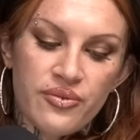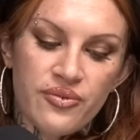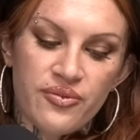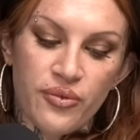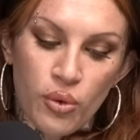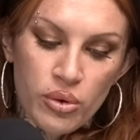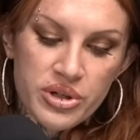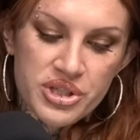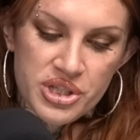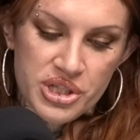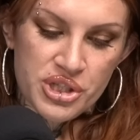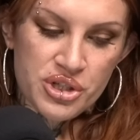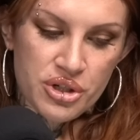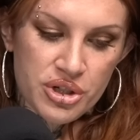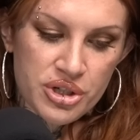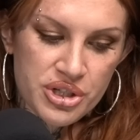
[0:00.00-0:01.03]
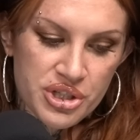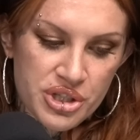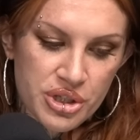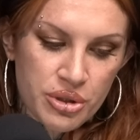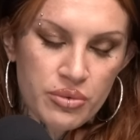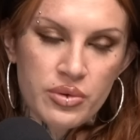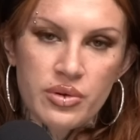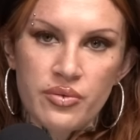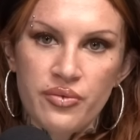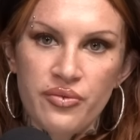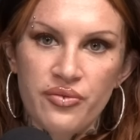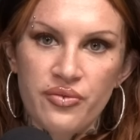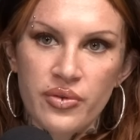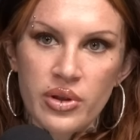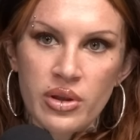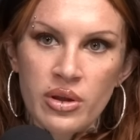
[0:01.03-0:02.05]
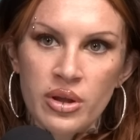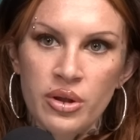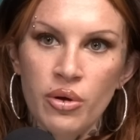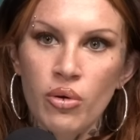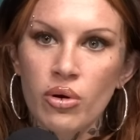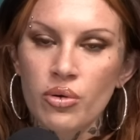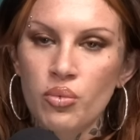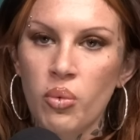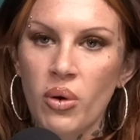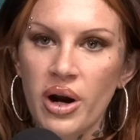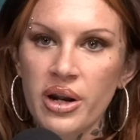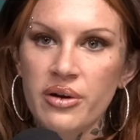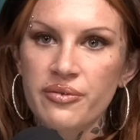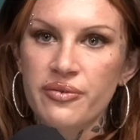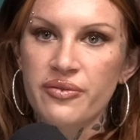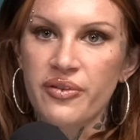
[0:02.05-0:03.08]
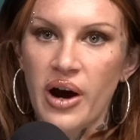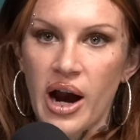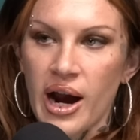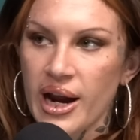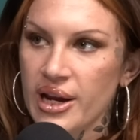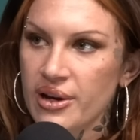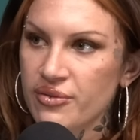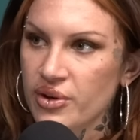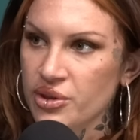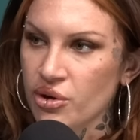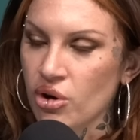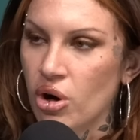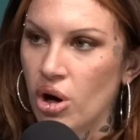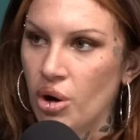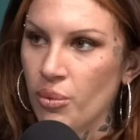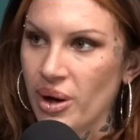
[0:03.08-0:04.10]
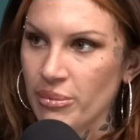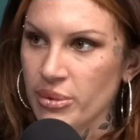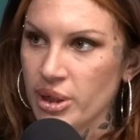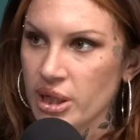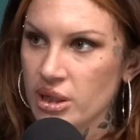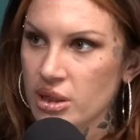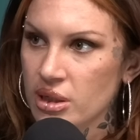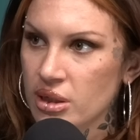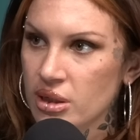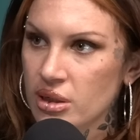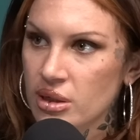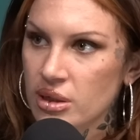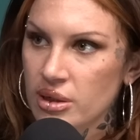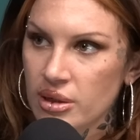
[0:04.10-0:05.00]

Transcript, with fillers: Four sisters, you you are one of five, and That's they're all coven. women. That's